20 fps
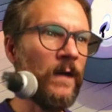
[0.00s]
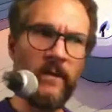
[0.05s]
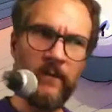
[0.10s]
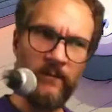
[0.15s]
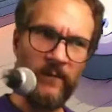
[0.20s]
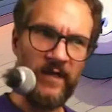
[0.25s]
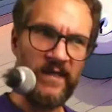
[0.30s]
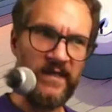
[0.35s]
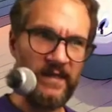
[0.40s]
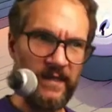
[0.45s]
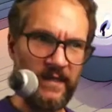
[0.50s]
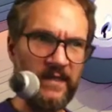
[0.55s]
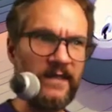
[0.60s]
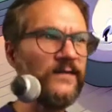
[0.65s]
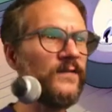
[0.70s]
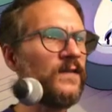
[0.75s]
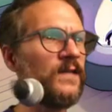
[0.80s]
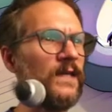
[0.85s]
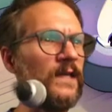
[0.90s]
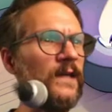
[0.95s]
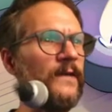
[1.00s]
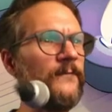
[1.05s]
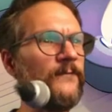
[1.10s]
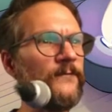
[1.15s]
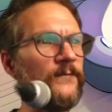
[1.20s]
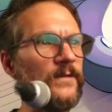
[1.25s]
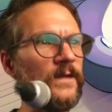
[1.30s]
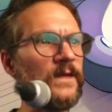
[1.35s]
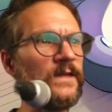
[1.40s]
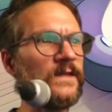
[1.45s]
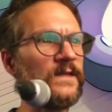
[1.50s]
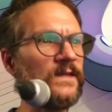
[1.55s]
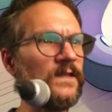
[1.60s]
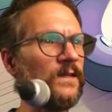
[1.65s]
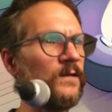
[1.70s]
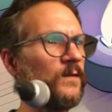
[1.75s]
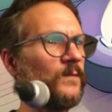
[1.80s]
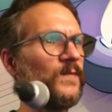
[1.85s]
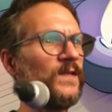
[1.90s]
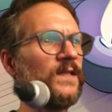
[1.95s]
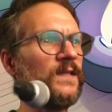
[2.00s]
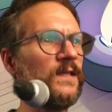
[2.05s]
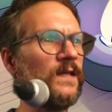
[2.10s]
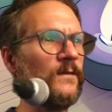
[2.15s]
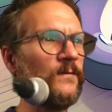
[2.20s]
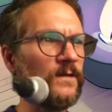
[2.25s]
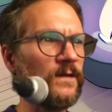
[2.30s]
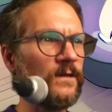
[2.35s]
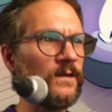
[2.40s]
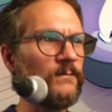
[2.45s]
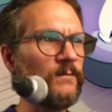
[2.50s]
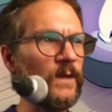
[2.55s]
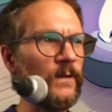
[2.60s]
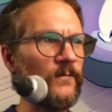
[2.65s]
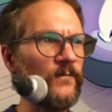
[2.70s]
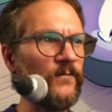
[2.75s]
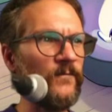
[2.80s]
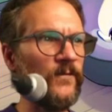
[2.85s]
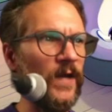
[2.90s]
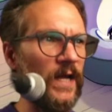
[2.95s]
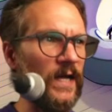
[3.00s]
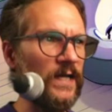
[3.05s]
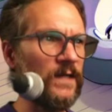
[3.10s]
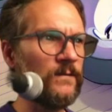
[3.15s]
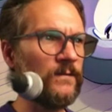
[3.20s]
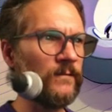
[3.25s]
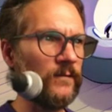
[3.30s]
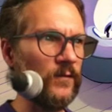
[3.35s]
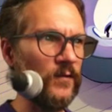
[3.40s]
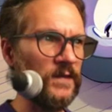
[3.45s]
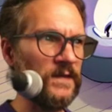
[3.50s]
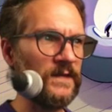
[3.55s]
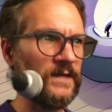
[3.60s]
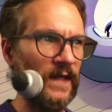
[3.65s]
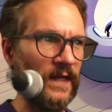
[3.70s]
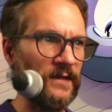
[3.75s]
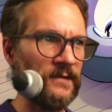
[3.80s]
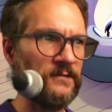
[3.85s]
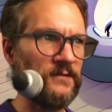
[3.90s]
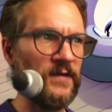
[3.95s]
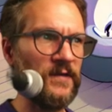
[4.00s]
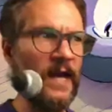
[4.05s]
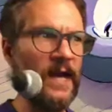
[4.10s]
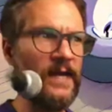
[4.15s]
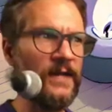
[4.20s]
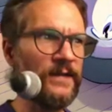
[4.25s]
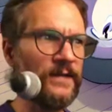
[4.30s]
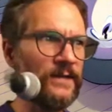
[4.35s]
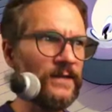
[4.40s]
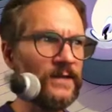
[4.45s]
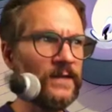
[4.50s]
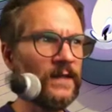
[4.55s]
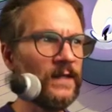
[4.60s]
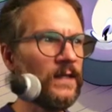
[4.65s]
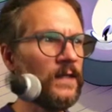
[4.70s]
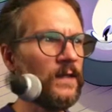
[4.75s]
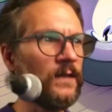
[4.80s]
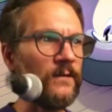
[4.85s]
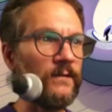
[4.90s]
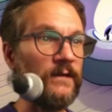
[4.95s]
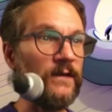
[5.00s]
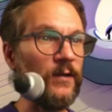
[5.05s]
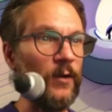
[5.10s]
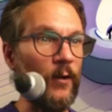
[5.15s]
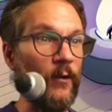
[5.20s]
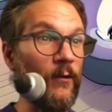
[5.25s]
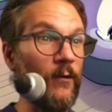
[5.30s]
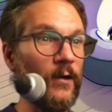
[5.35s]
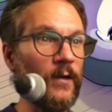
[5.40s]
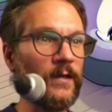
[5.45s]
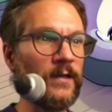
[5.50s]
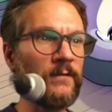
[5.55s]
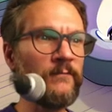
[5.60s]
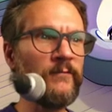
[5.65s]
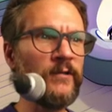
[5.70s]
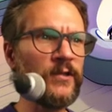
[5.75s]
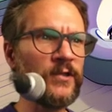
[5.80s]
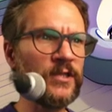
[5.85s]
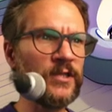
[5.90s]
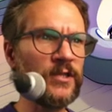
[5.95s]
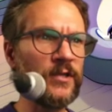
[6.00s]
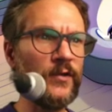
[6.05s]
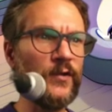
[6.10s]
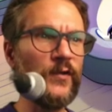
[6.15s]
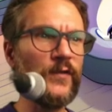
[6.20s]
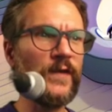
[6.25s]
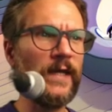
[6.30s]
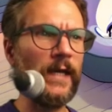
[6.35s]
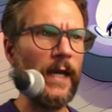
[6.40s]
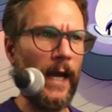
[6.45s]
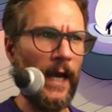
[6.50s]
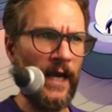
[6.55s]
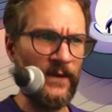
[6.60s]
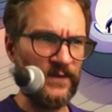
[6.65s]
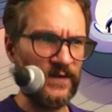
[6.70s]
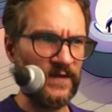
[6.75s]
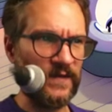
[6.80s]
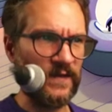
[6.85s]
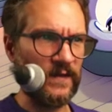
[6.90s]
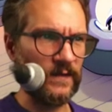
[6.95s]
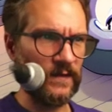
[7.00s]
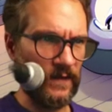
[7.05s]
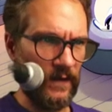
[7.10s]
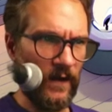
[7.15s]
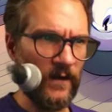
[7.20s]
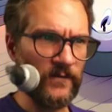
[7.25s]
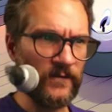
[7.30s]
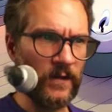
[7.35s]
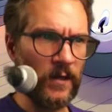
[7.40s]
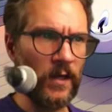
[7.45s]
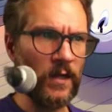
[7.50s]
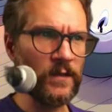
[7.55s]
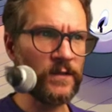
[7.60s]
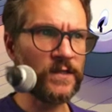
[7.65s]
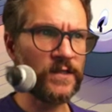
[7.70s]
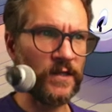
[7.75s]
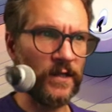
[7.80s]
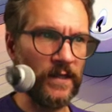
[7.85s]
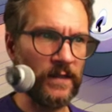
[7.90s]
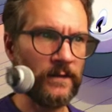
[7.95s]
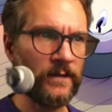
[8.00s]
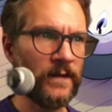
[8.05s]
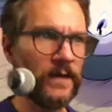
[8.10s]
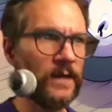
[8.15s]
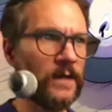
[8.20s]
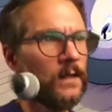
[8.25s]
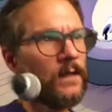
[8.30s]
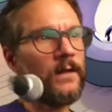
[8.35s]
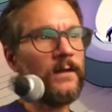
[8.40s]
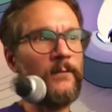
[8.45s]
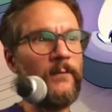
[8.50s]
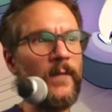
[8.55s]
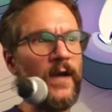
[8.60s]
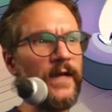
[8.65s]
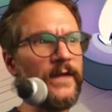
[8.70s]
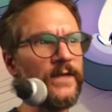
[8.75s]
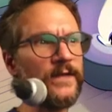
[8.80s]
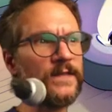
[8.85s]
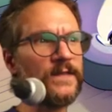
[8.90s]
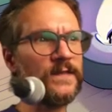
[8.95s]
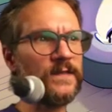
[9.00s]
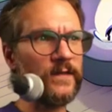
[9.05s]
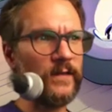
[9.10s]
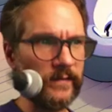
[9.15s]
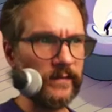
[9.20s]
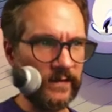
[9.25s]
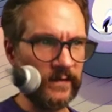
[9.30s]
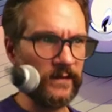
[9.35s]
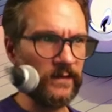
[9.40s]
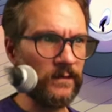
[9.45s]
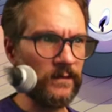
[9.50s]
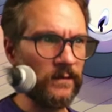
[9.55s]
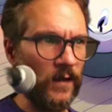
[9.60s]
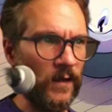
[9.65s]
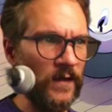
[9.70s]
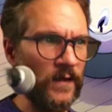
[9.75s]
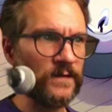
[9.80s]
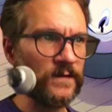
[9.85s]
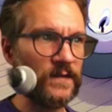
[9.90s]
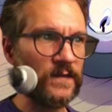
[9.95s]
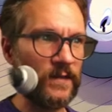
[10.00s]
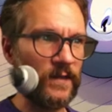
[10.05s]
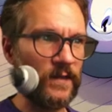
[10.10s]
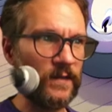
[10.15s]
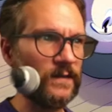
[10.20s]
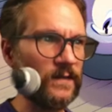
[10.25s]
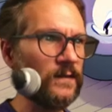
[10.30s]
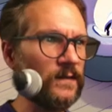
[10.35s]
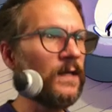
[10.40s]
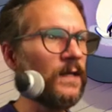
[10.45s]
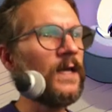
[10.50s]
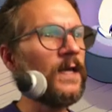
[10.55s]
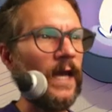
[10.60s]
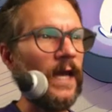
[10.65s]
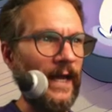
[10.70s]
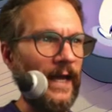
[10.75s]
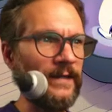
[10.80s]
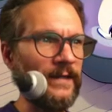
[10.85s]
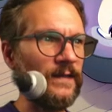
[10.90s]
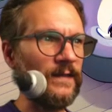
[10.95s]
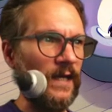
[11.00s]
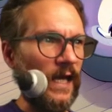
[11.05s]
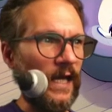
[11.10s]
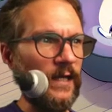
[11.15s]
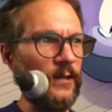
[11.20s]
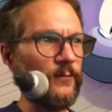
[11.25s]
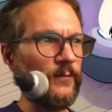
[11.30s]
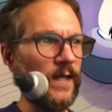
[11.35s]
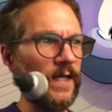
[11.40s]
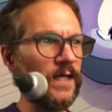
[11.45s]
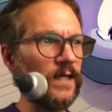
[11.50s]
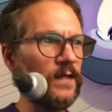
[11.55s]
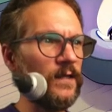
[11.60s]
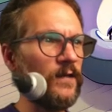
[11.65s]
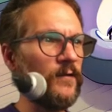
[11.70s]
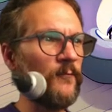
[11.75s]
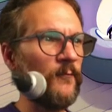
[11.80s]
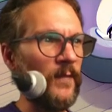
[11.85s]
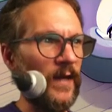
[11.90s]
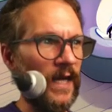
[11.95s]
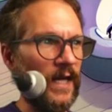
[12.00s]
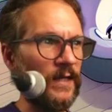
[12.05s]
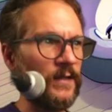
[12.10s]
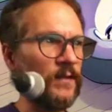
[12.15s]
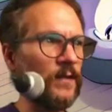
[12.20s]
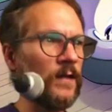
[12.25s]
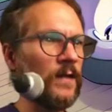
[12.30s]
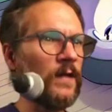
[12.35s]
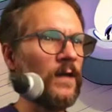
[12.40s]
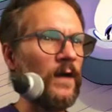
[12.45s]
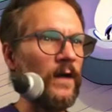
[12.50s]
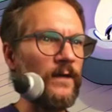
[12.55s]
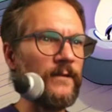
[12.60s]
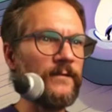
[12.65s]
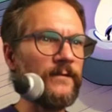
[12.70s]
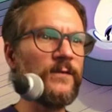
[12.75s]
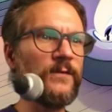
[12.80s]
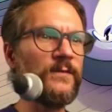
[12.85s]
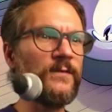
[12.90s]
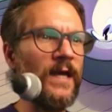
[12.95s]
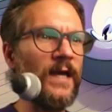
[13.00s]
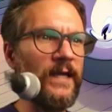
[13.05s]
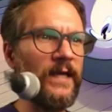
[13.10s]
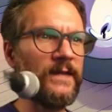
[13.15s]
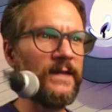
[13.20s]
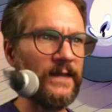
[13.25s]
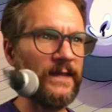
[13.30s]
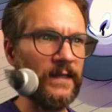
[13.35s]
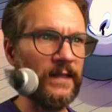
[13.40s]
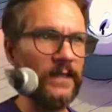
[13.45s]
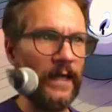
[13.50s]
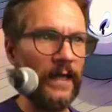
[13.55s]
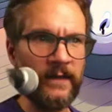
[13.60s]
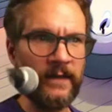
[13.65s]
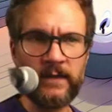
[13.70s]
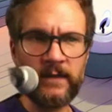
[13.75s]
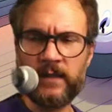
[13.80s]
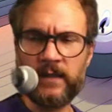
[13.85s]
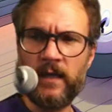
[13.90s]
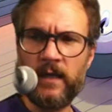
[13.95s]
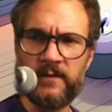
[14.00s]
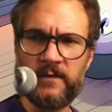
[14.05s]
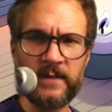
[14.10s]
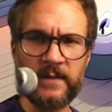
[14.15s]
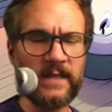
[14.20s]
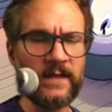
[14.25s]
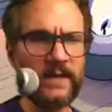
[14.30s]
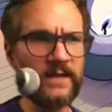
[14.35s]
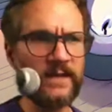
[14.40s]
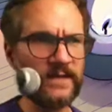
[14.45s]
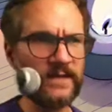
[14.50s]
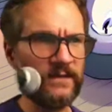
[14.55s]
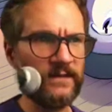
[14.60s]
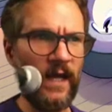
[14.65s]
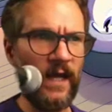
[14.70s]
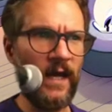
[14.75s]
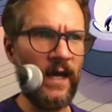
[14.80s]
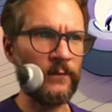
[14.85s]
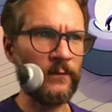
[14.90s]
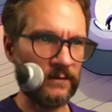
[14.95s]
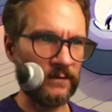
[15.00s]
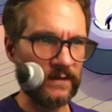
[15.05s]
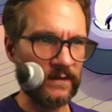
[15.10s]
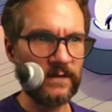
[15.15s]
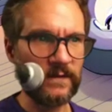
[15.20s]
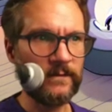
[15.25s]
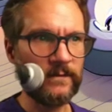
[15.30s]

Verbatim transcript: But even if the singer be gifted with a fine voice and talent, the organ will show the absence of culture. By the certain, uncertain, and irregular manner of uniting and coloring these sounds.